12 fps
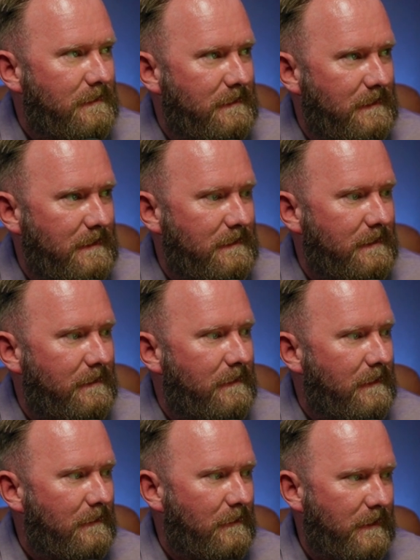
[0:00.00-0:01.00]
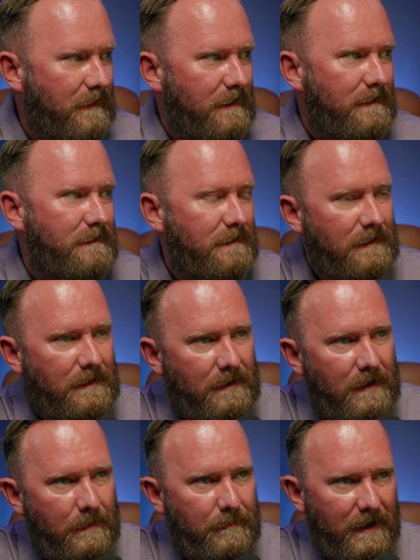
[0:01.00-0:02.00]
season. Look at this.
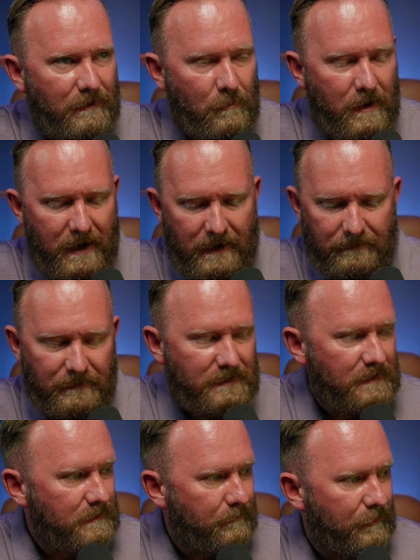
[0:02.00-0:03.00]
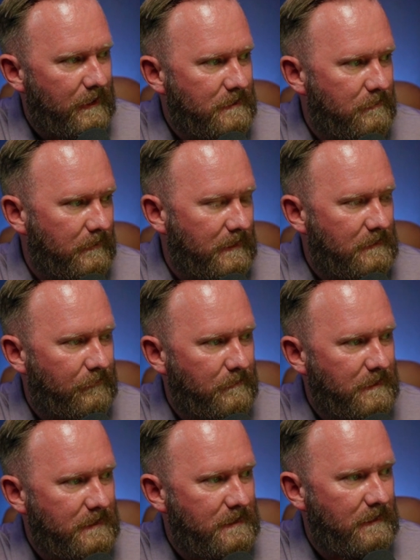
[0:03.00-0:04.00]
And by the way, this is a press release
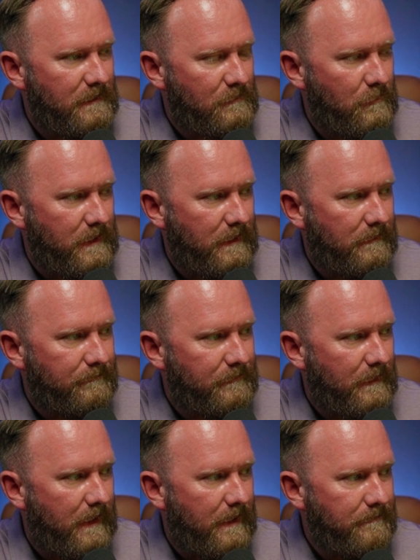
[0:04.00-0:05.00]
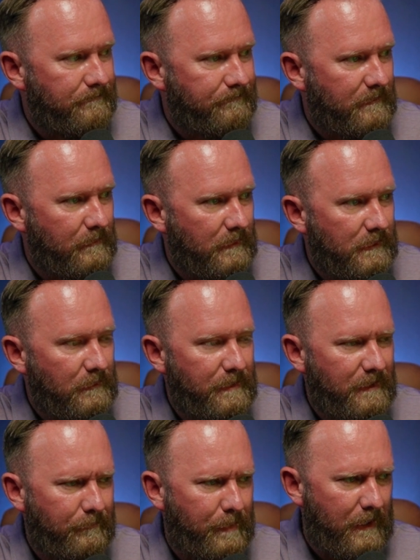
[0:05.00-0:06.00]
from Disney this week. Okay. A little
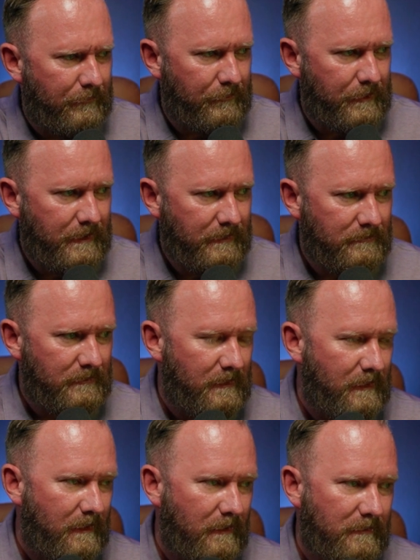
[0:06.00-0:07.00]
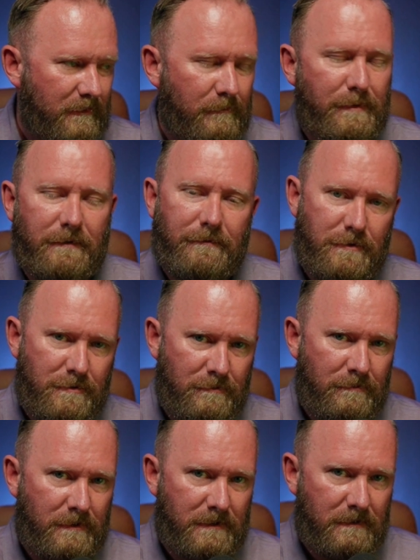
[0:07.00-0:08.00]
bit of puffery, a little bit of
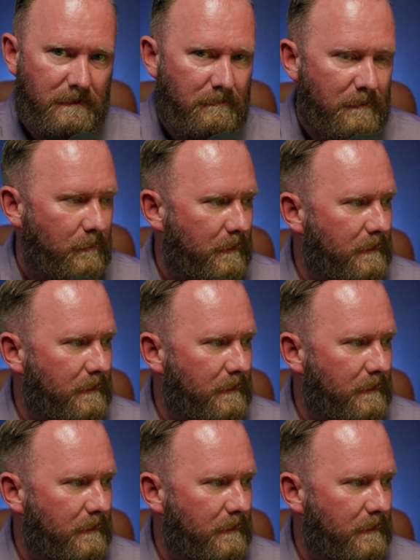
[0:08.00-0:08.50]
news, but